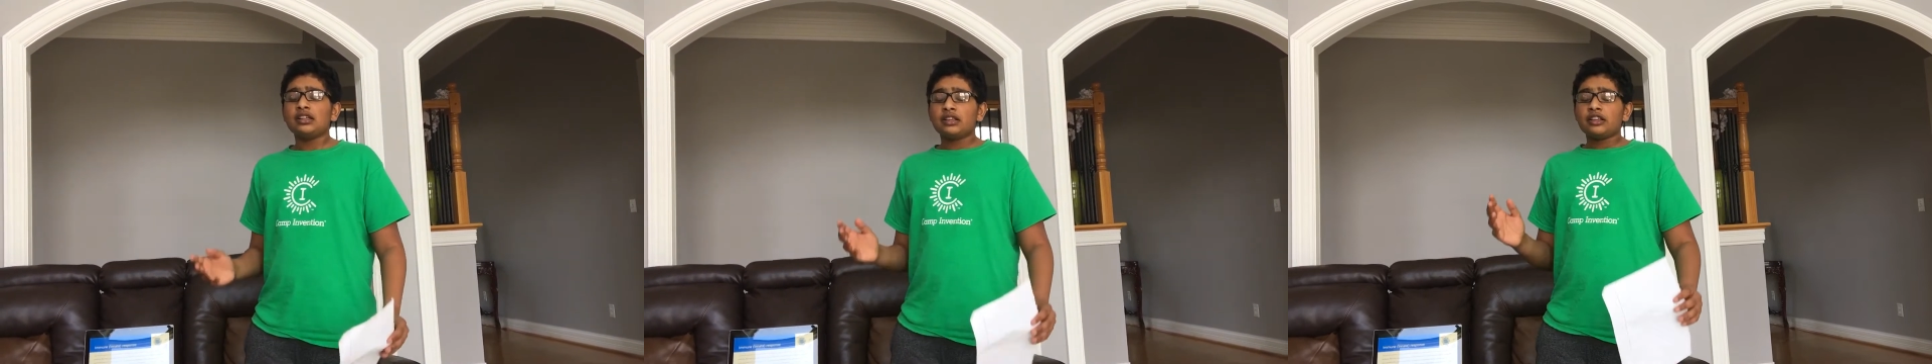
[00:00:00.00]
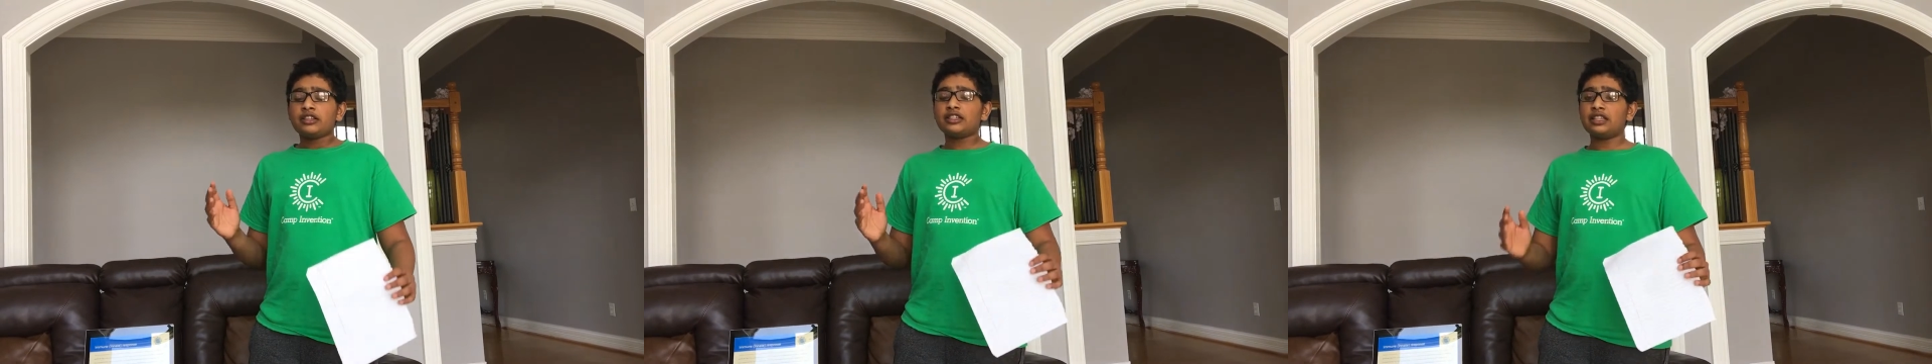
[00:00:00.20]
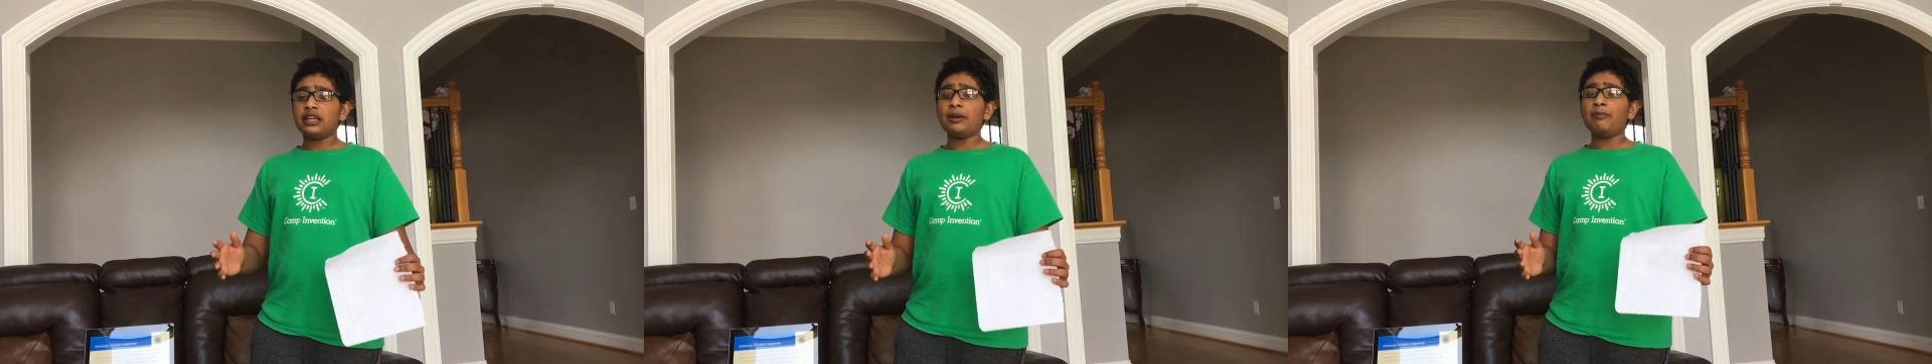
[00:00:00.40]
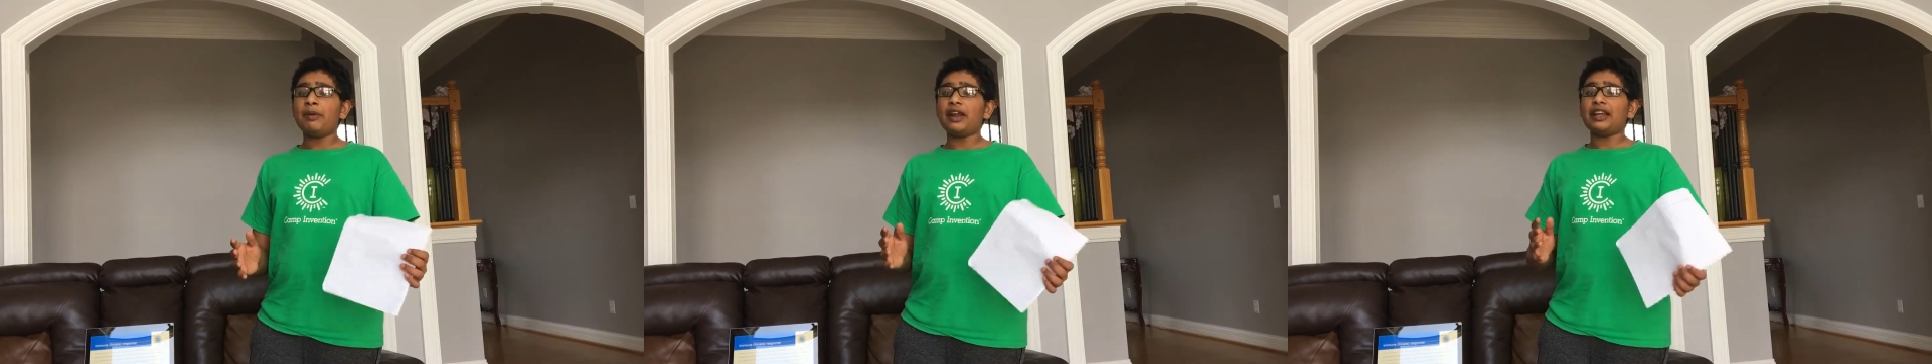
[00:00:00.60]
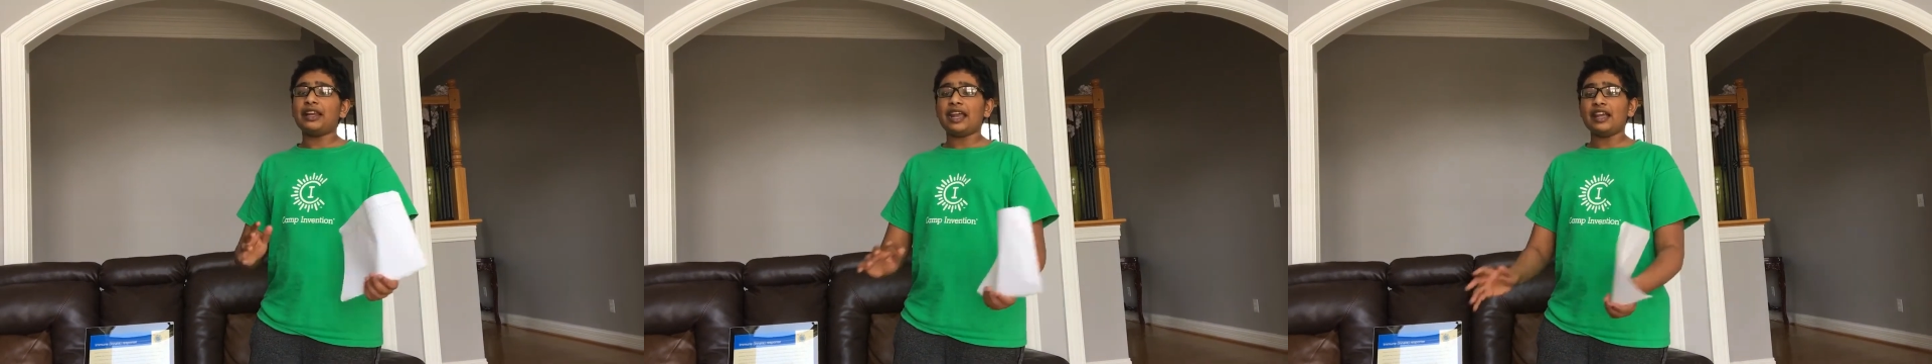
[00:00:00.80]
See,
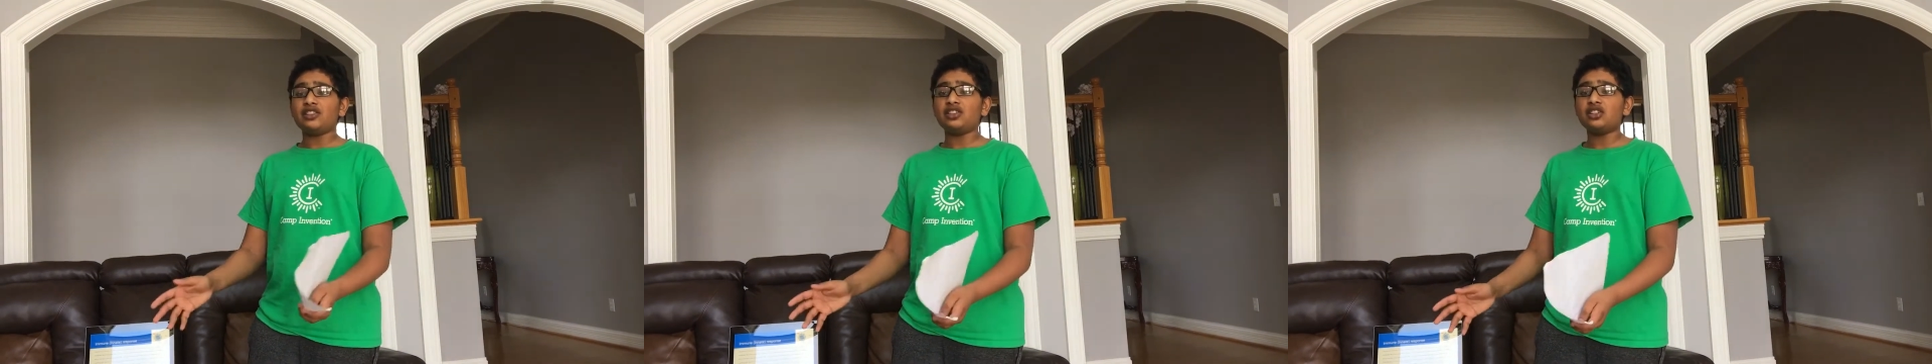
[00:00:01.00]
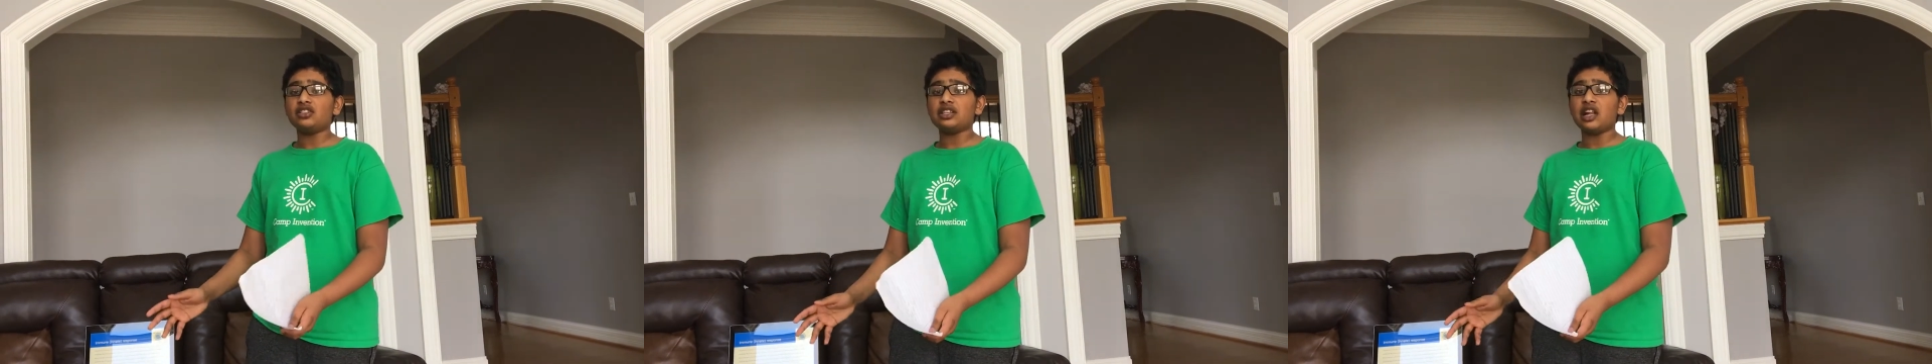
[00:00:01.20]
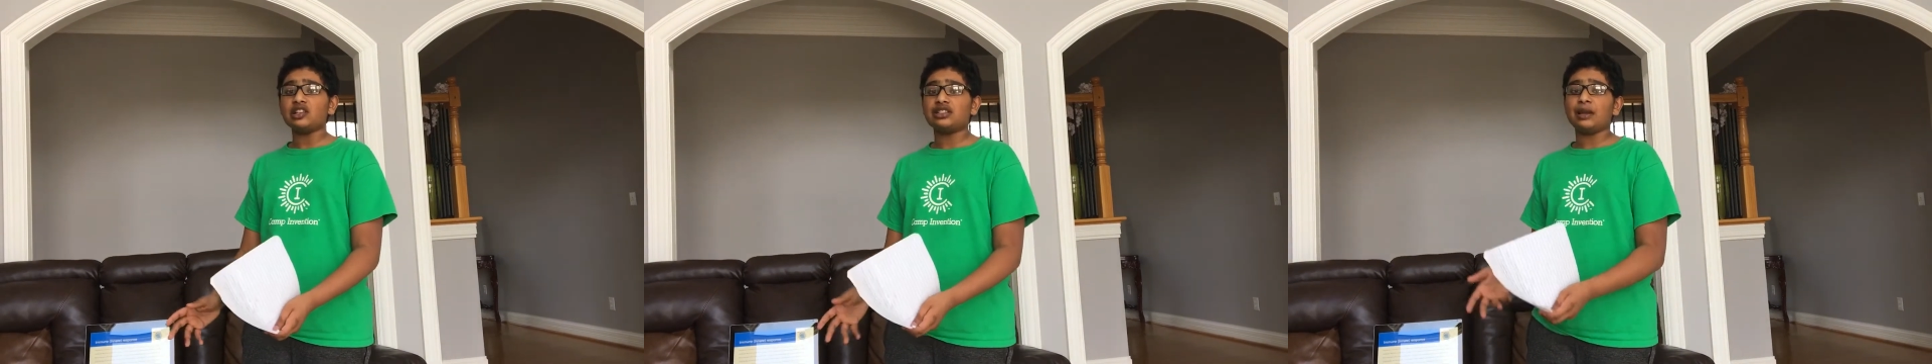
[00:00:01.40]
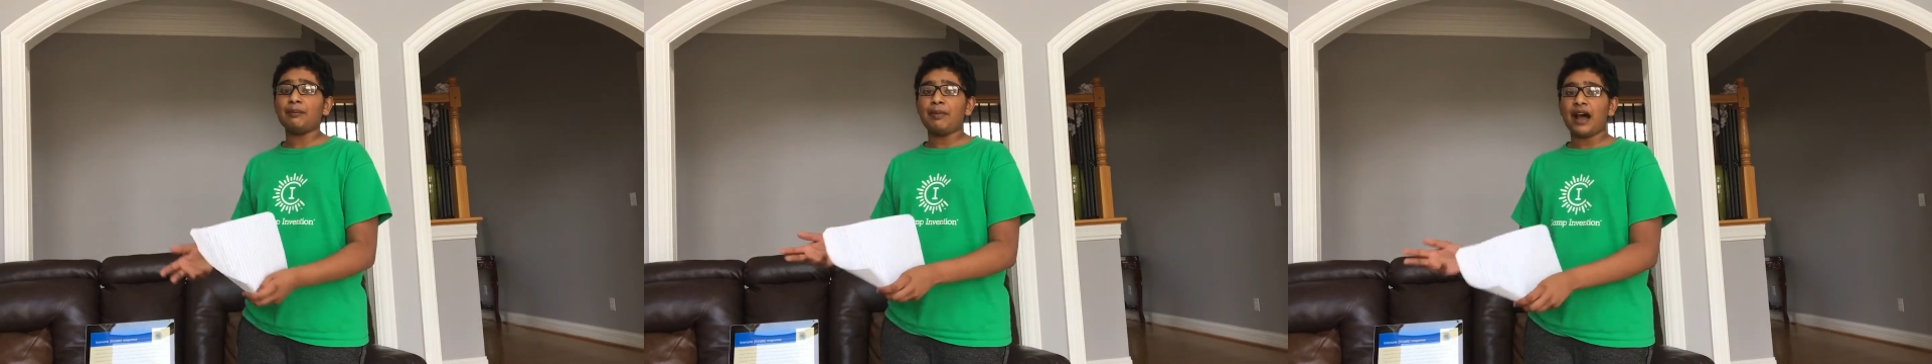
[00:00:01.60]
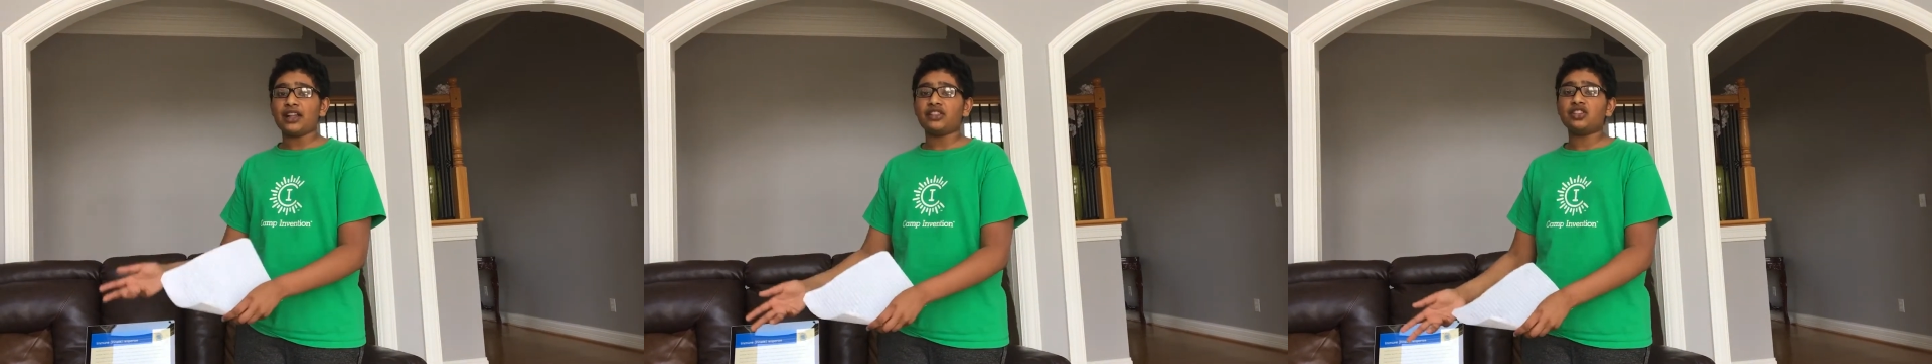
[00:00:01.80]
but cancer cells and
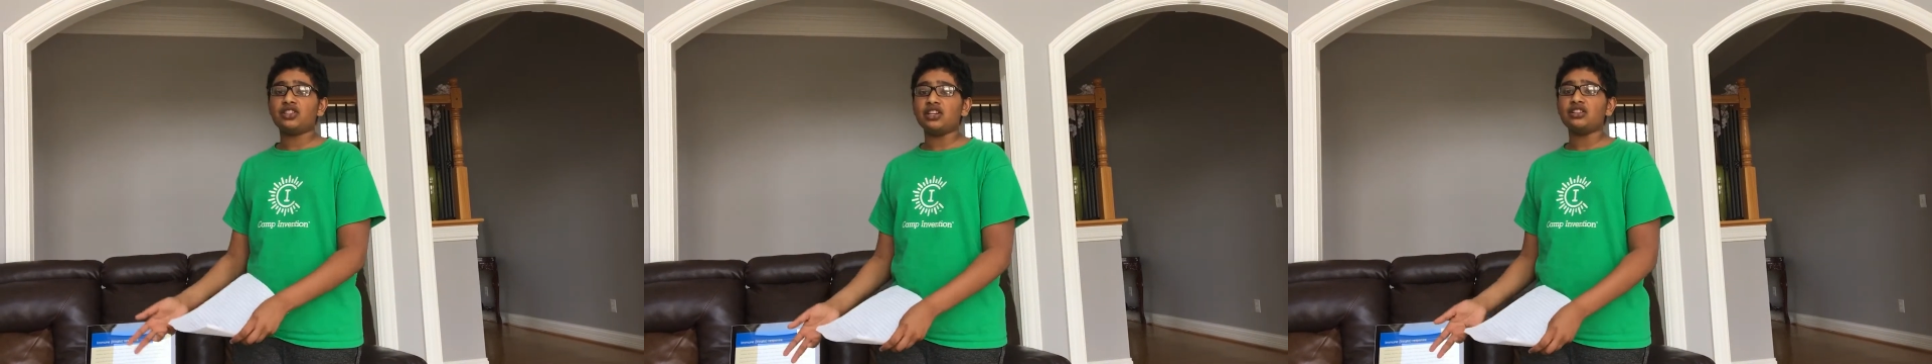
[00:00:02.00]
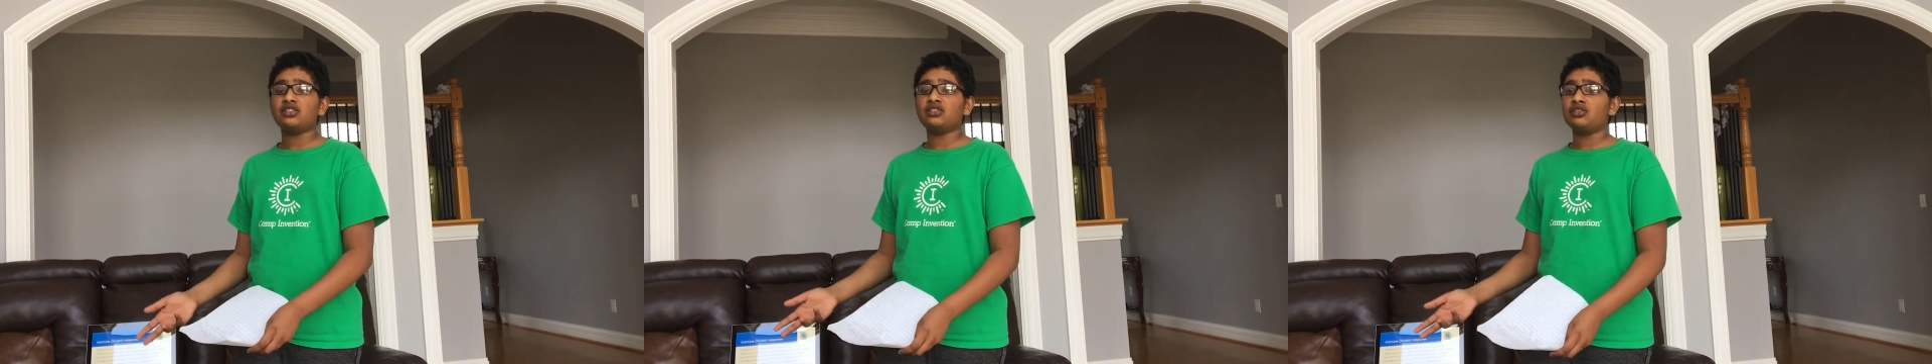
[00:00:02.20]
pathogens